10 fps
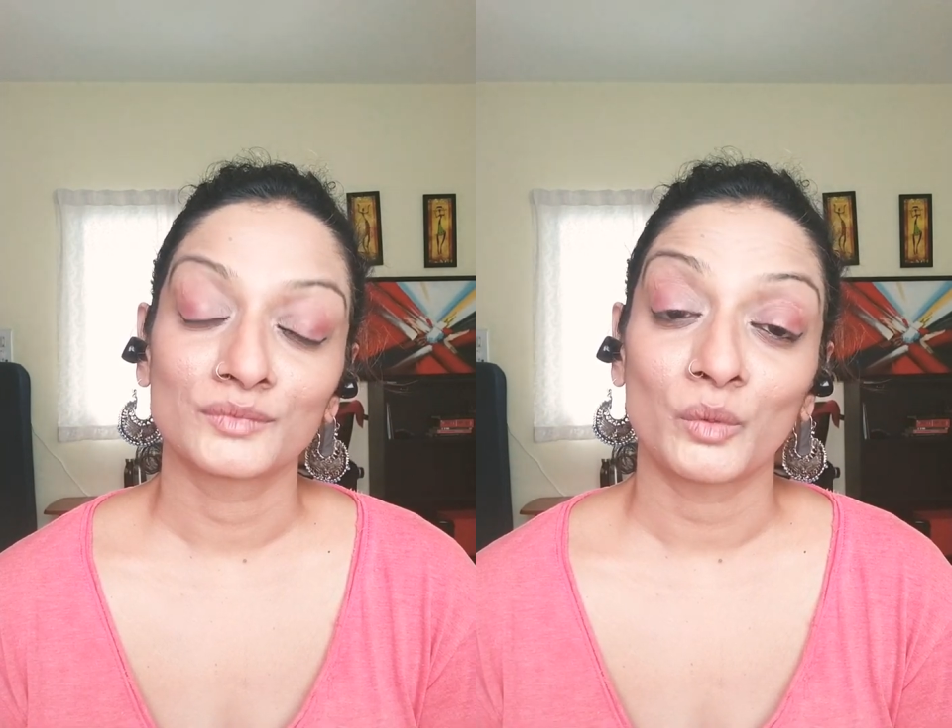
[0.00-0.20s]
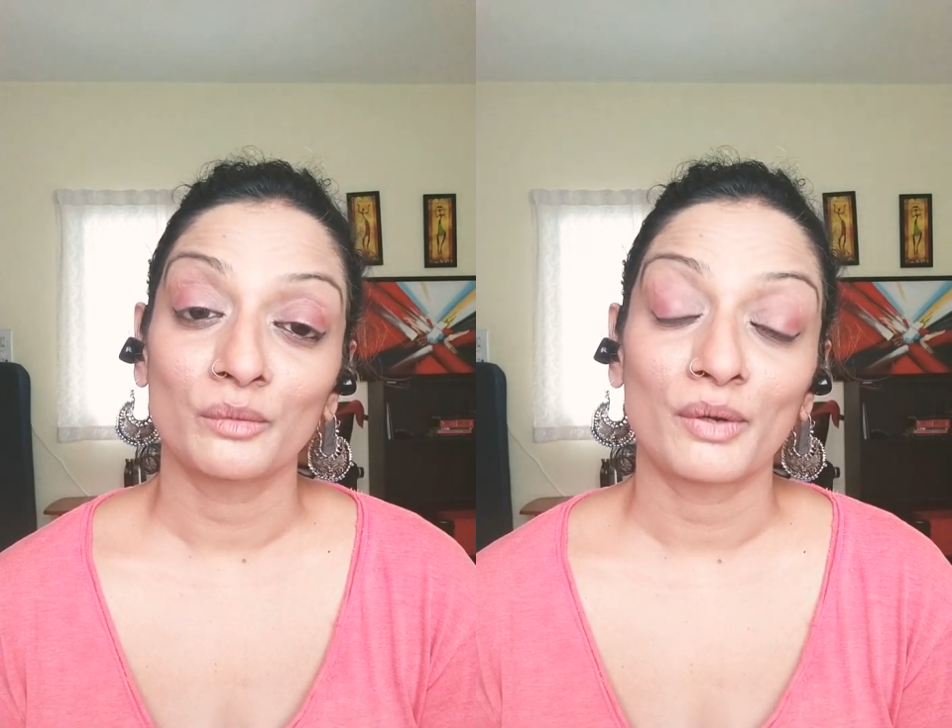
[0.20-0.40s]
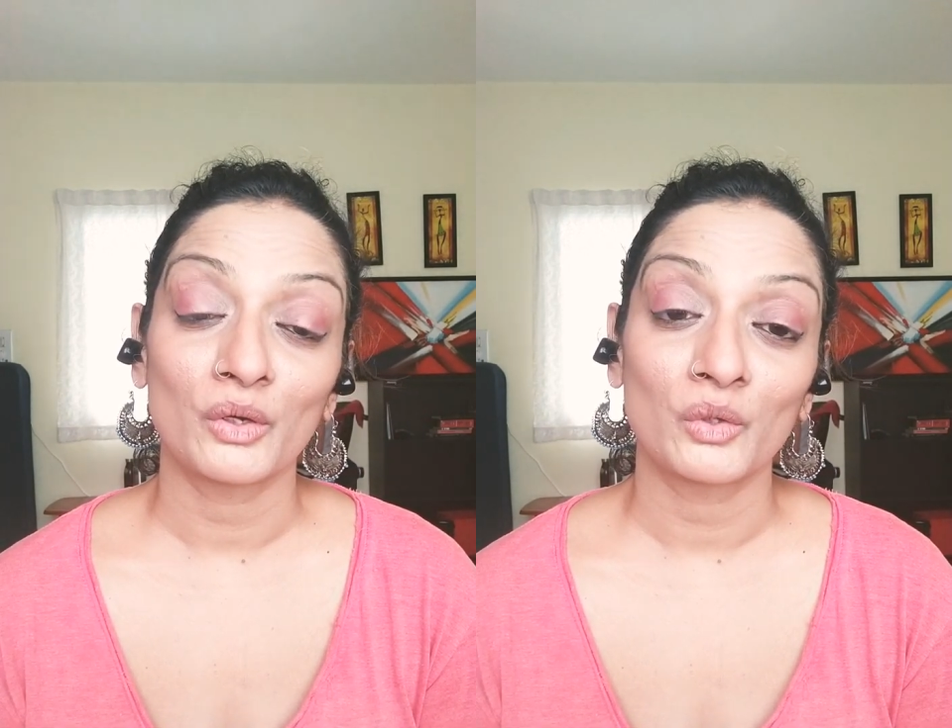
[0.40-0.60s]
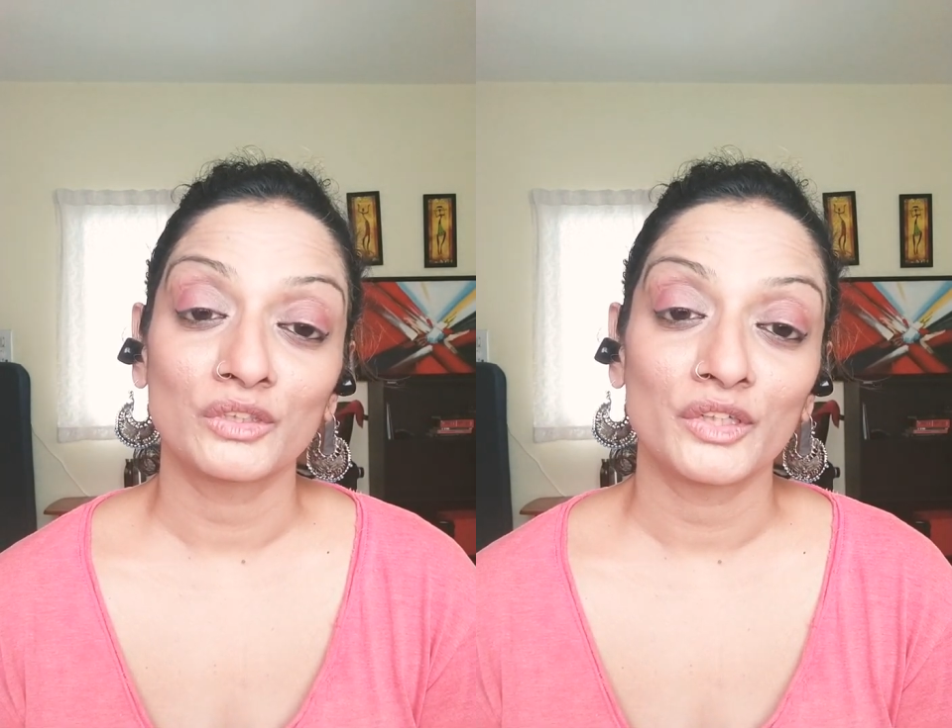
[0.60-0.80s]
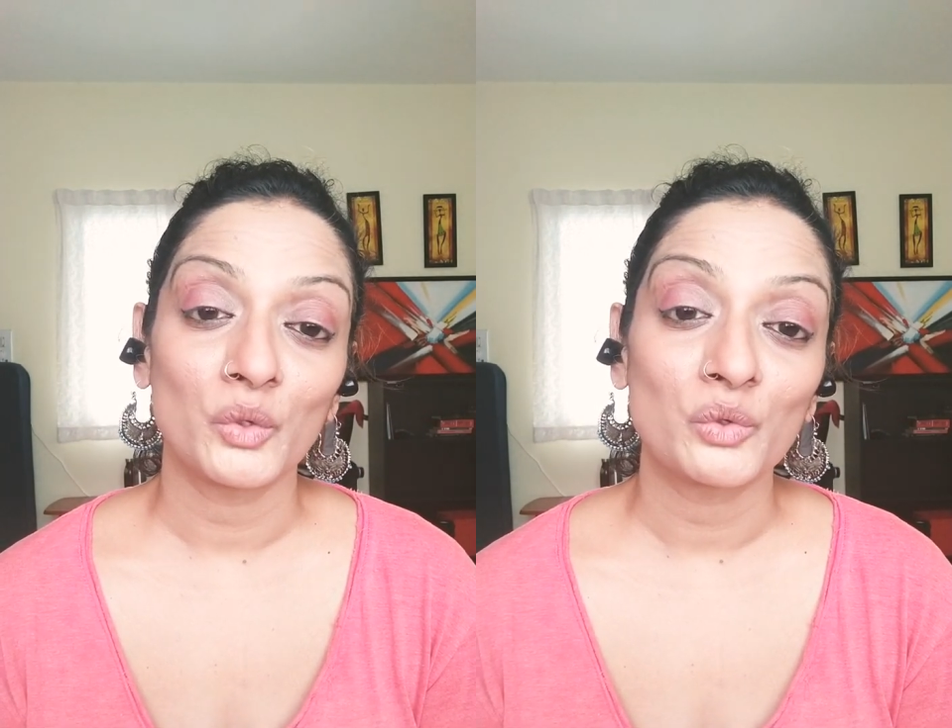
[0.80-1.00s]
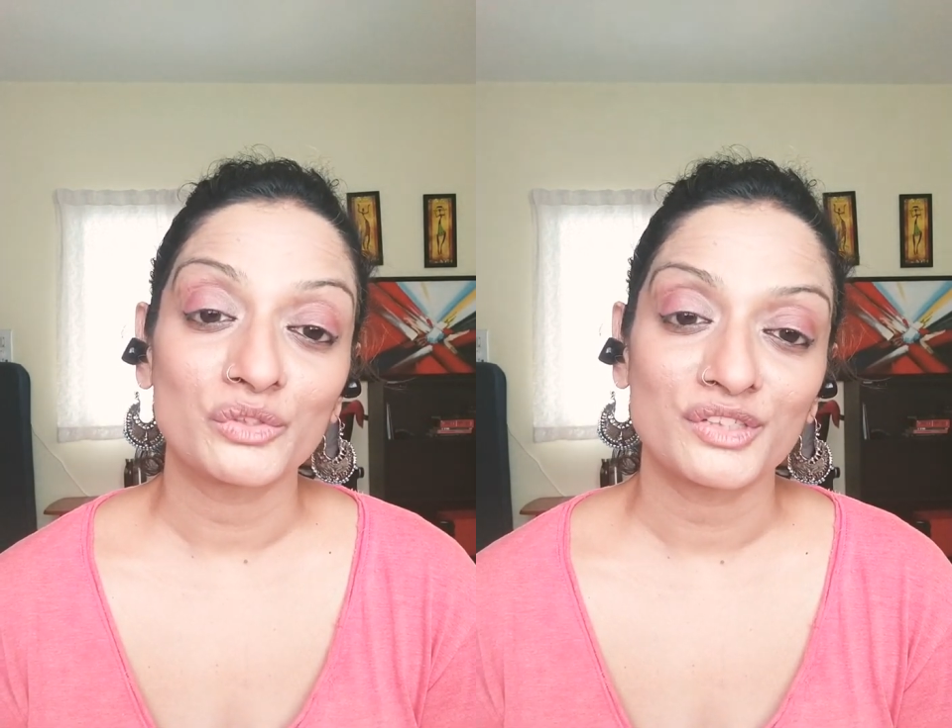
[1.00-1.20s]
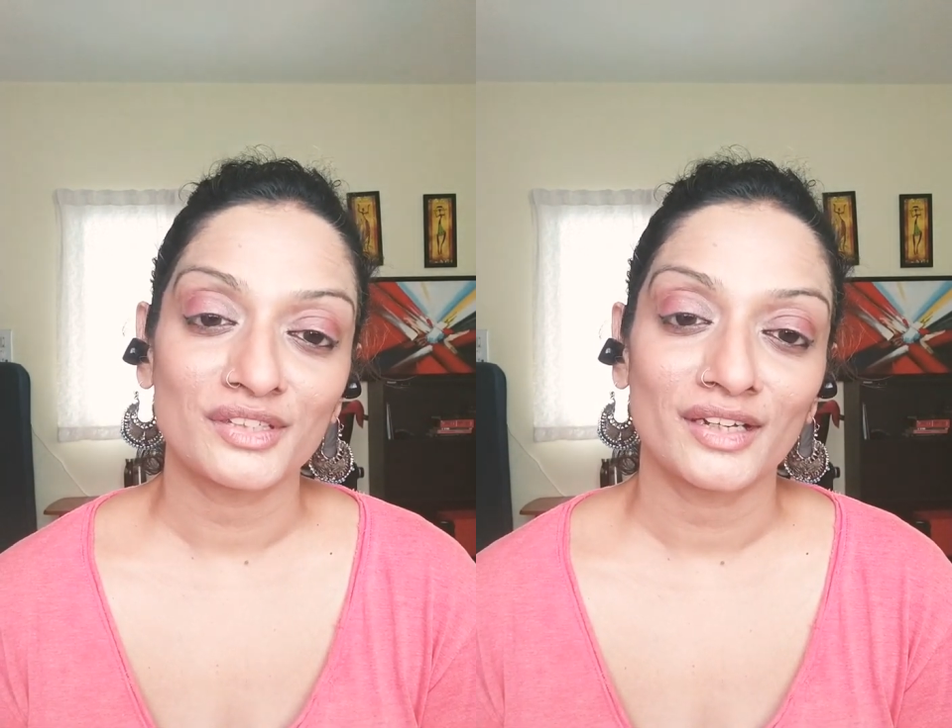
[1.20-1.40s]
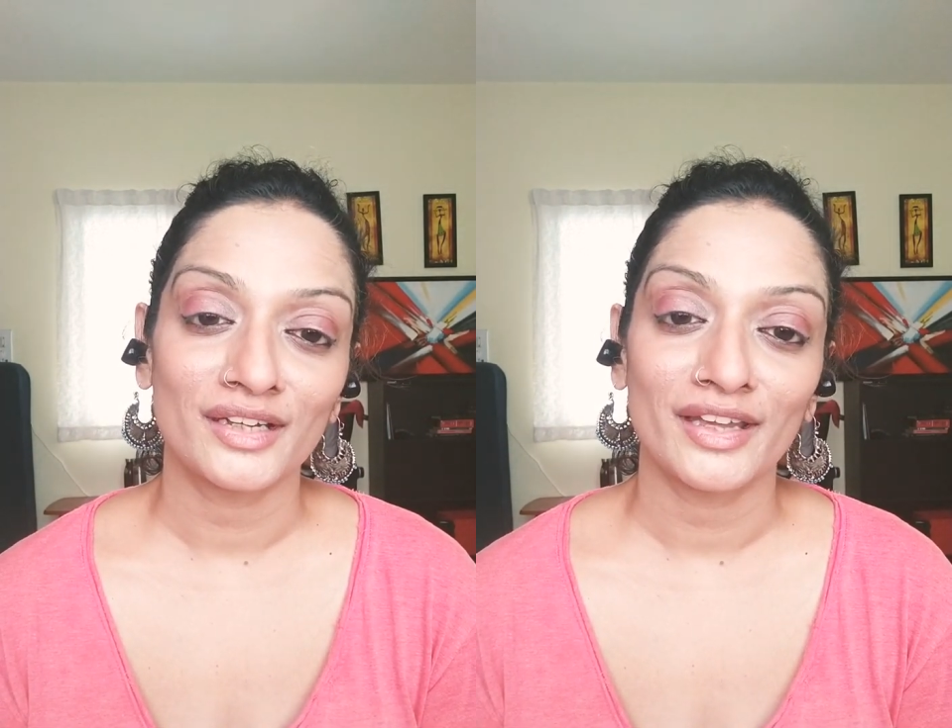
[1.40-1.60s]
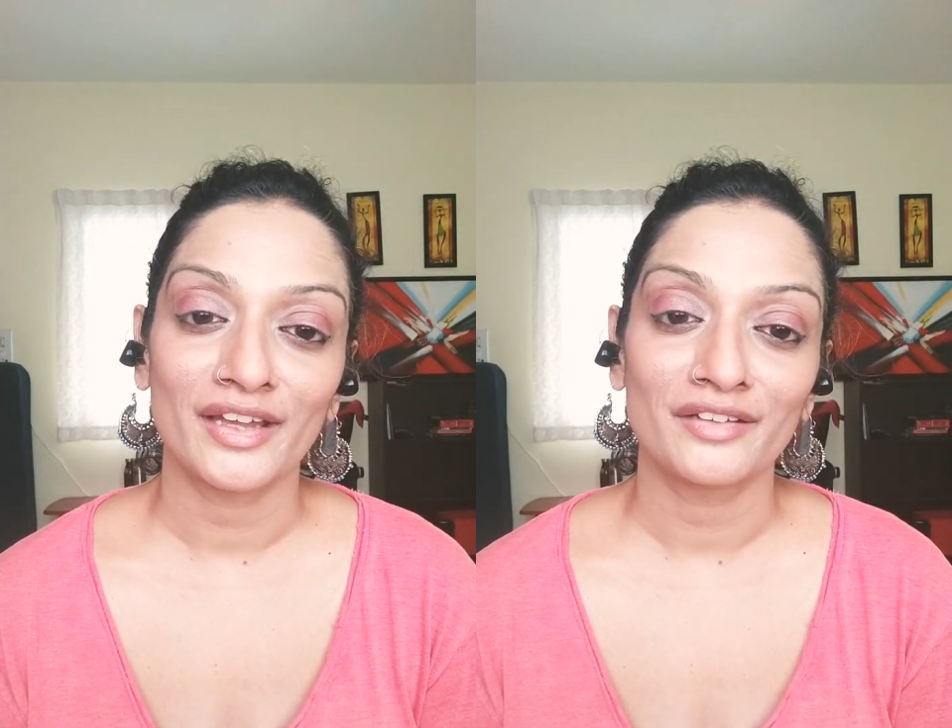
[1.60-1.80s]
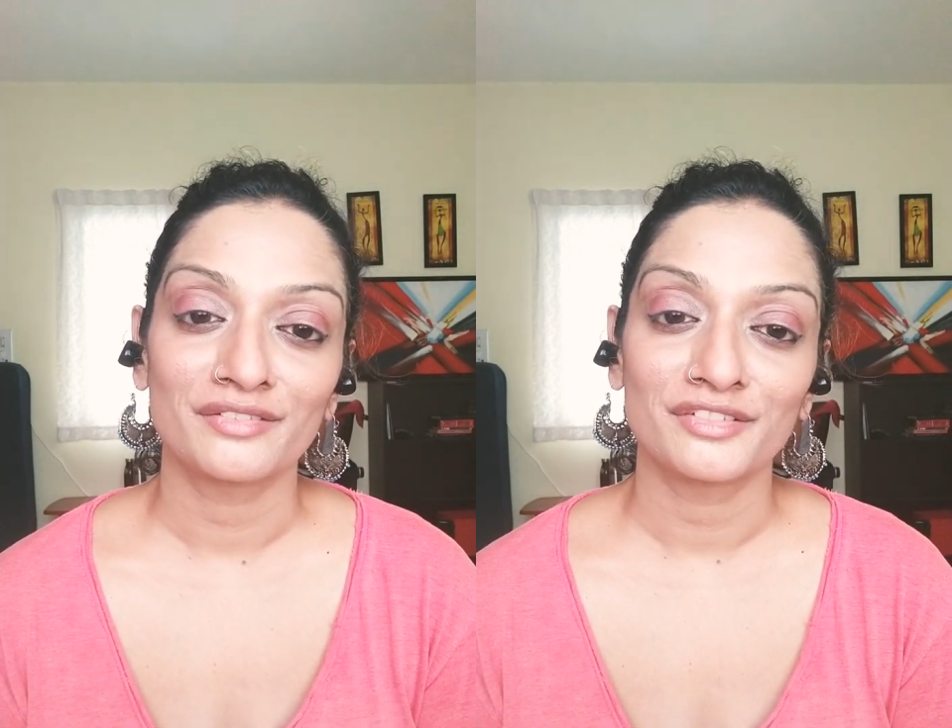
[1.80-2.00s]
What about all the loans that I
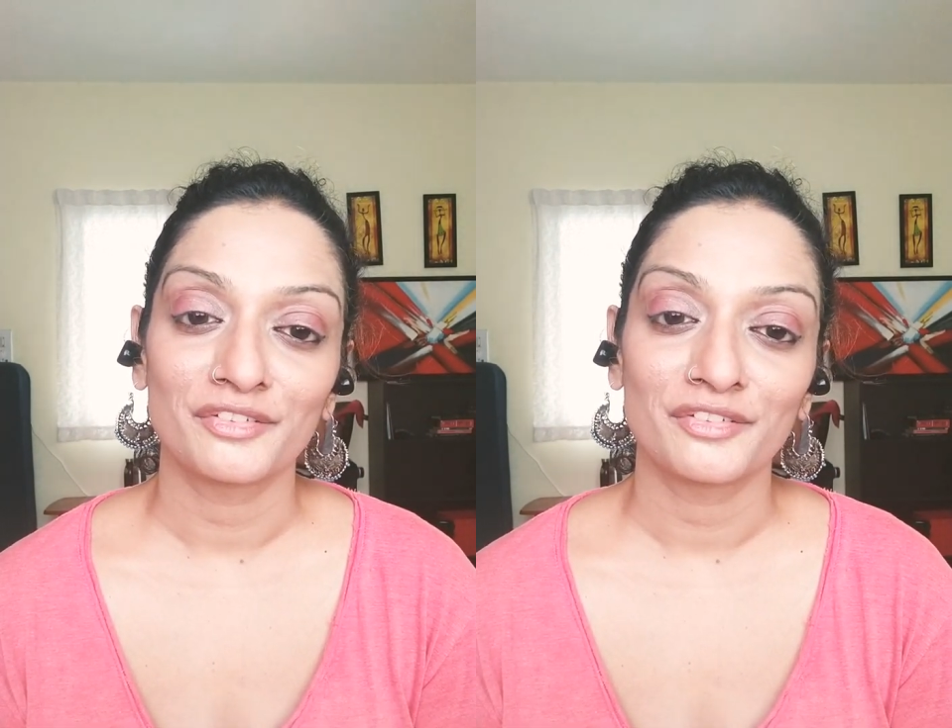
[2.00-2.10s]
have?